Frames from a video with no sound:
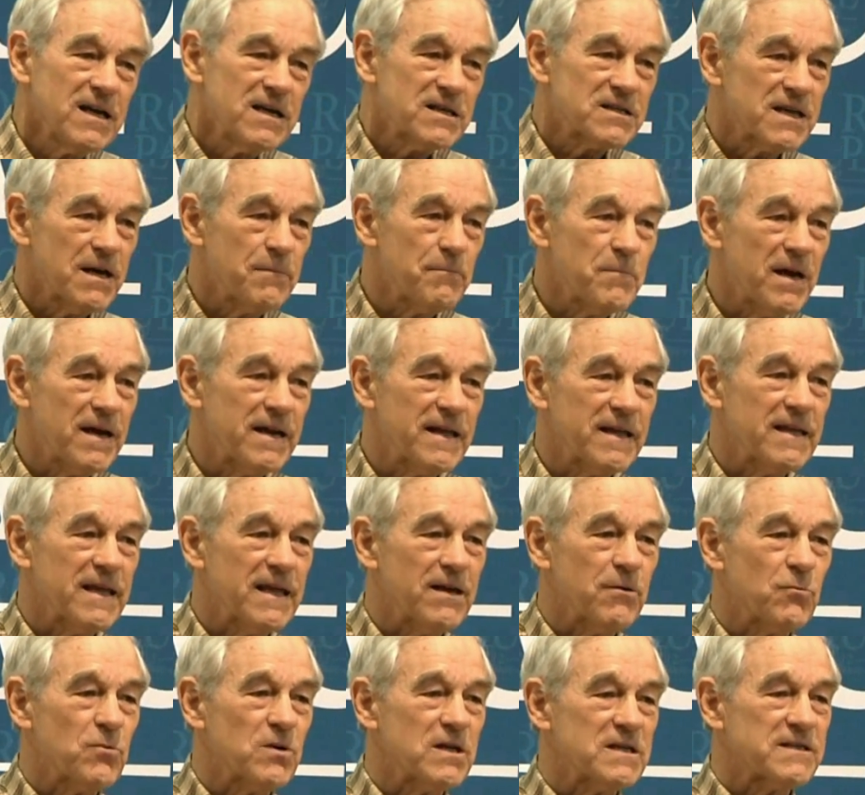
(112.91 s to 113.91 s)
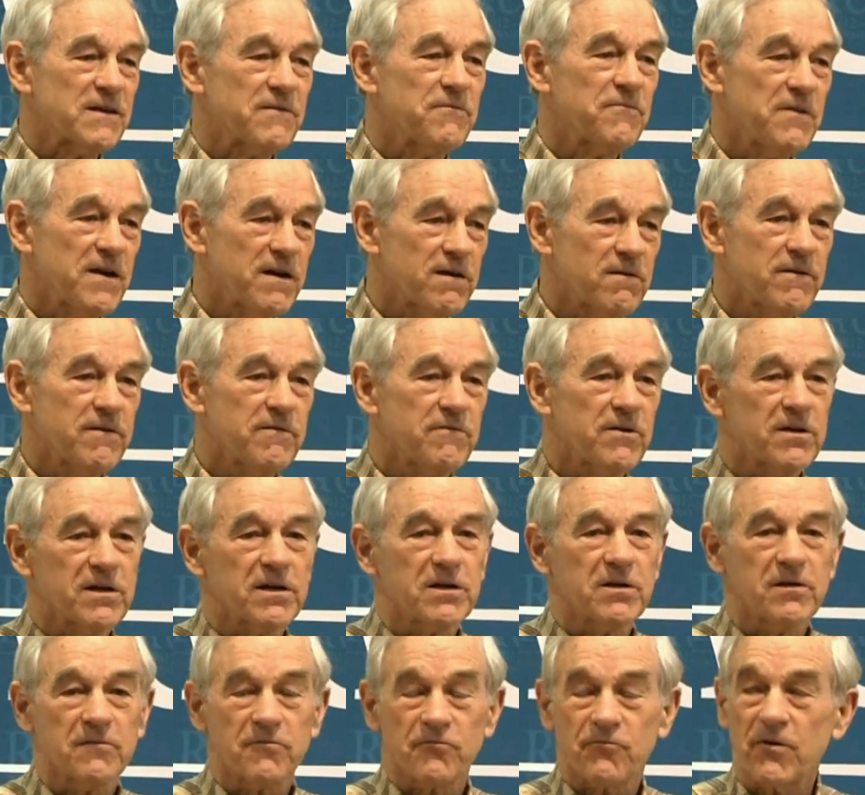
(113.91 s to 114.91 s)
somebody that was a very, very
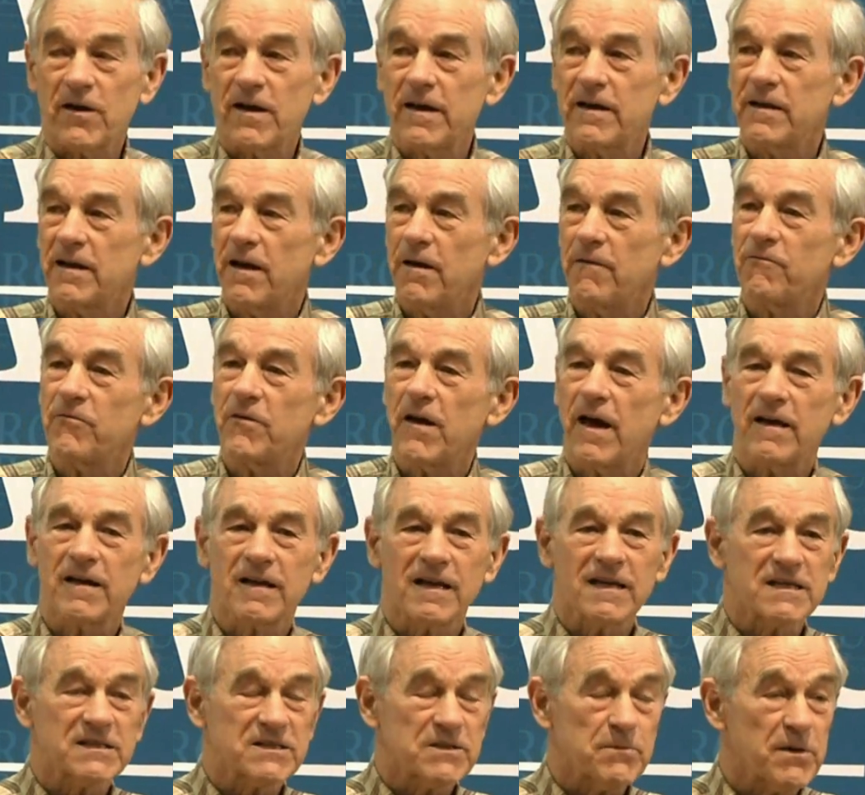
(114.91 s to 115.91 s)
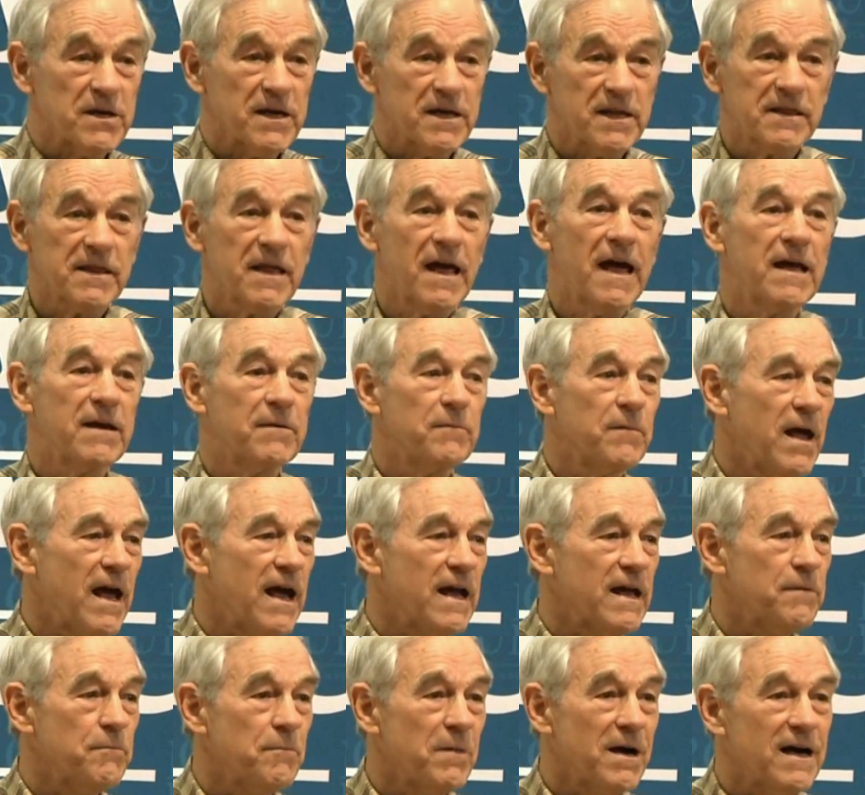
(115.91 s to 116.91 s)
good friend of Elizabeth
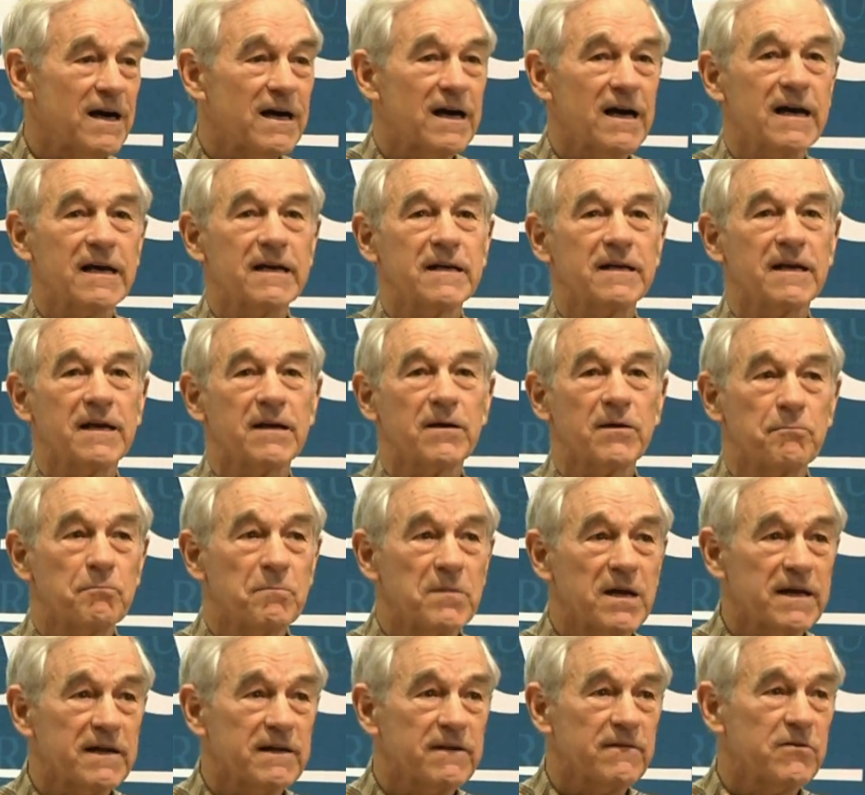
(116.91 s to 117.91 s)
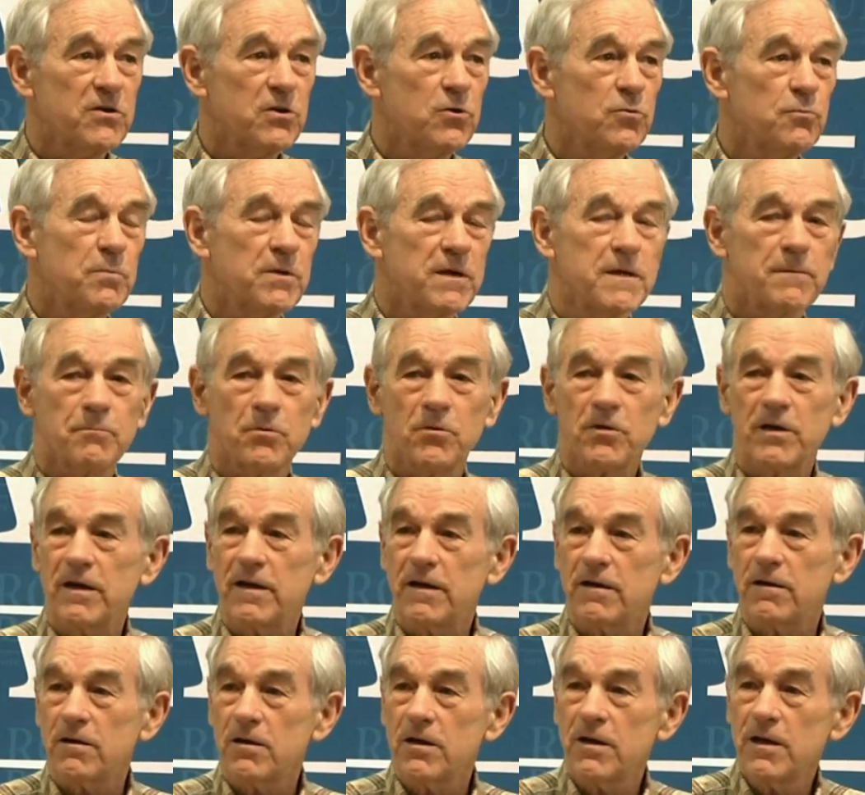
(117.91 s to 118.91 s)
and mine and many of you people
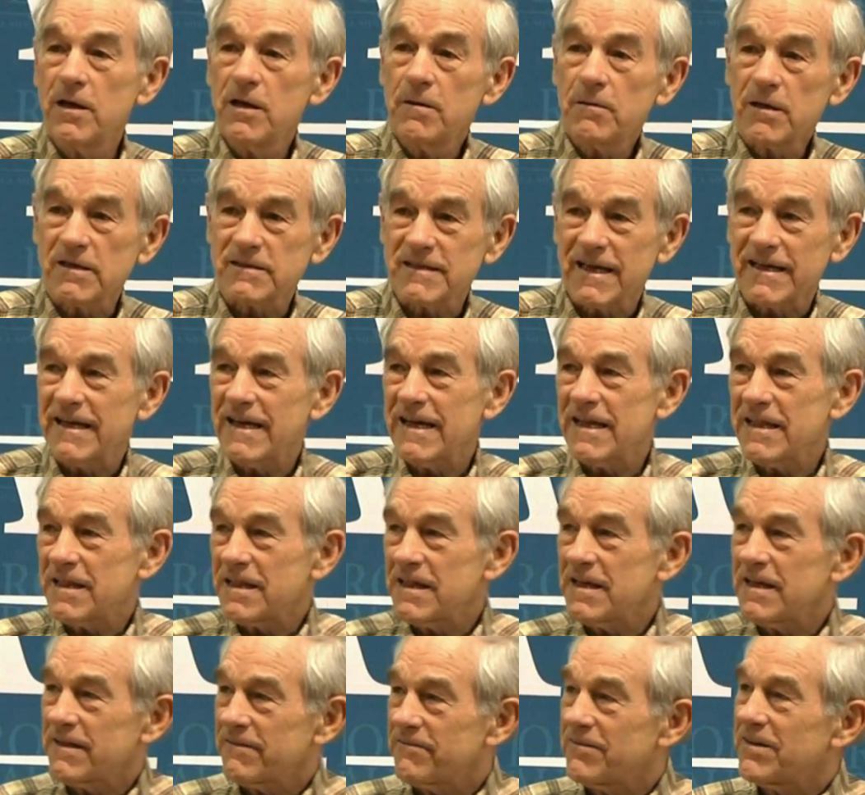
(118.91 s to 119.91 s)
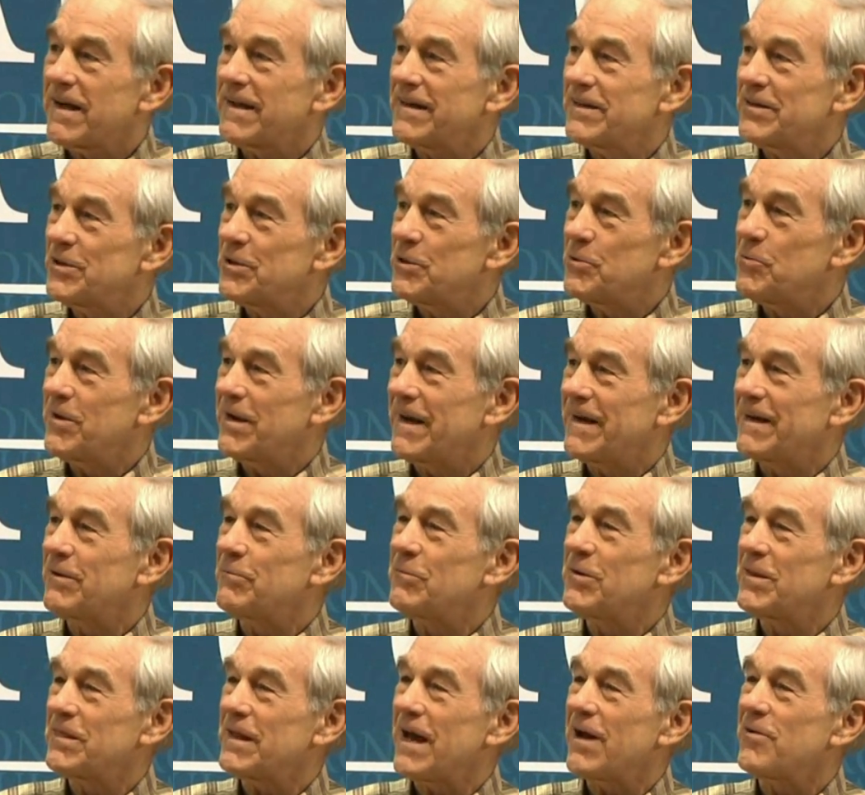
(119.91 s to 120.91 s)
here, because I can't think of Idaho
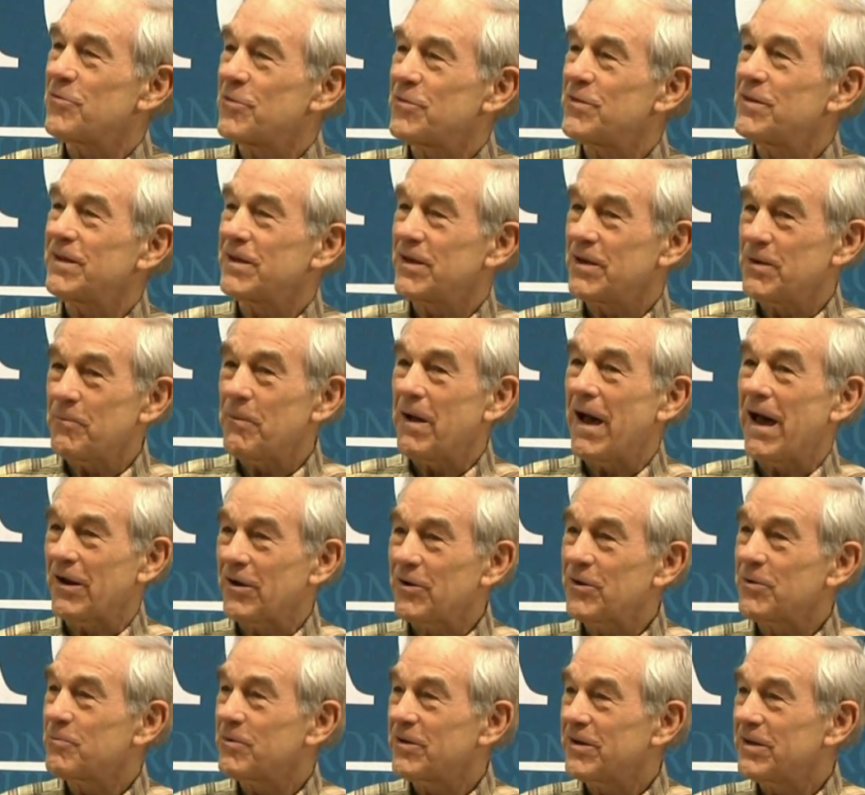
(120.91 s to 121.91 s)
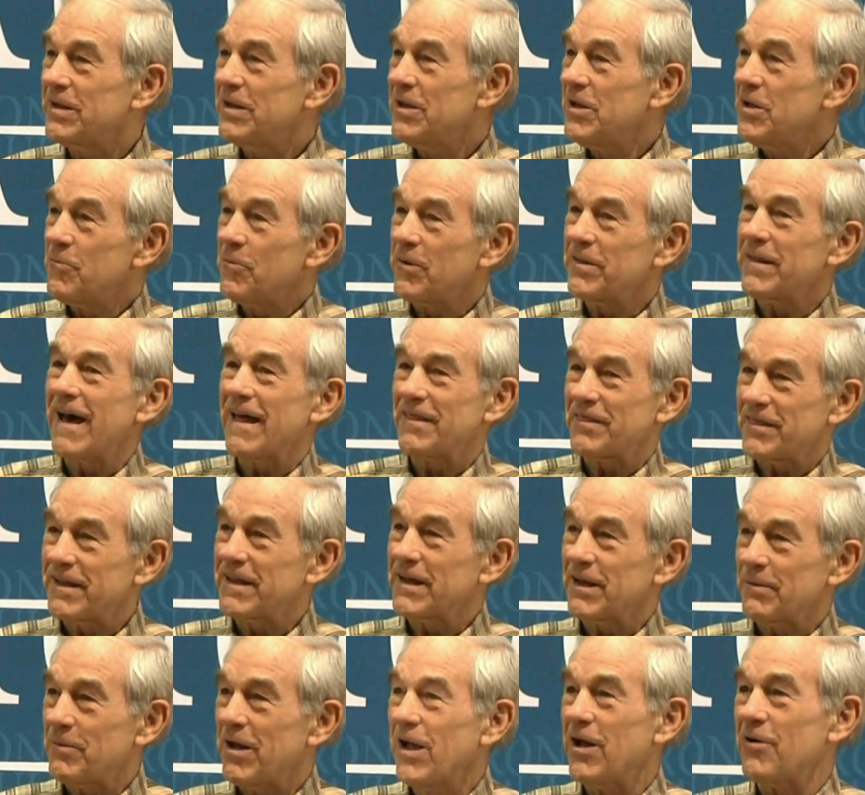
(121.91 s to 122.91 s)
without thinking about liberty, without
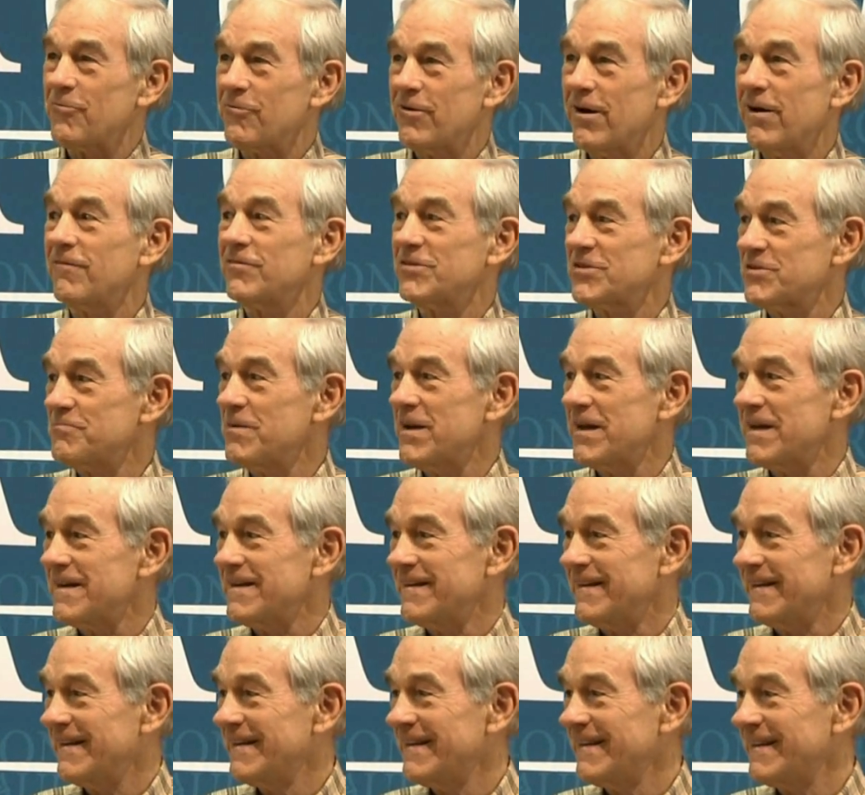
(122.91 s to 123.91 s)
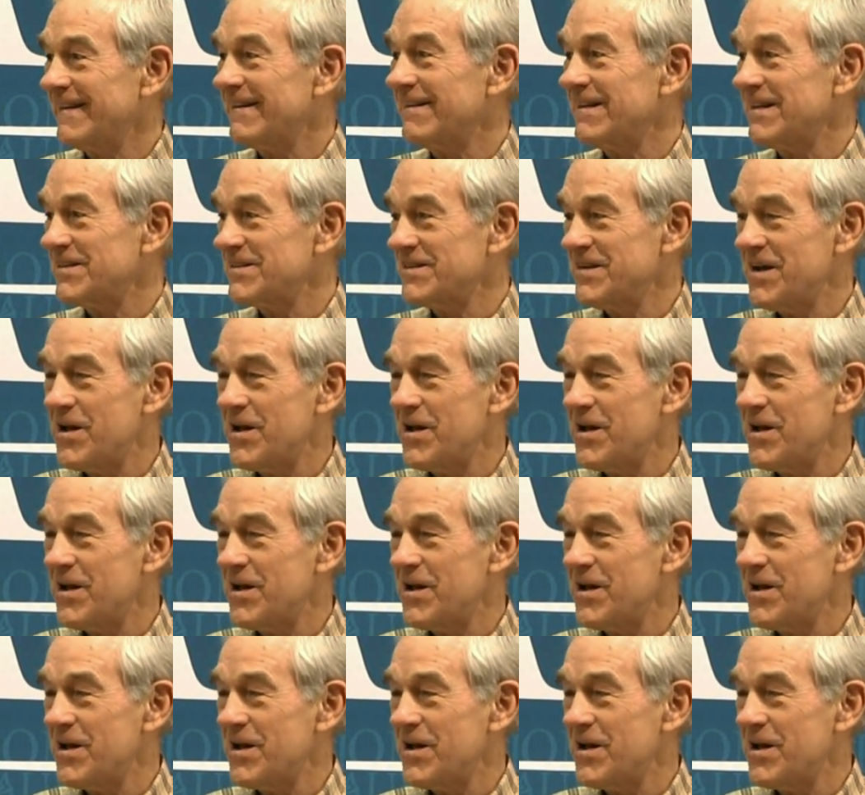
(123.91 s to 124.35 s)
thinking about Ralph Smead. There is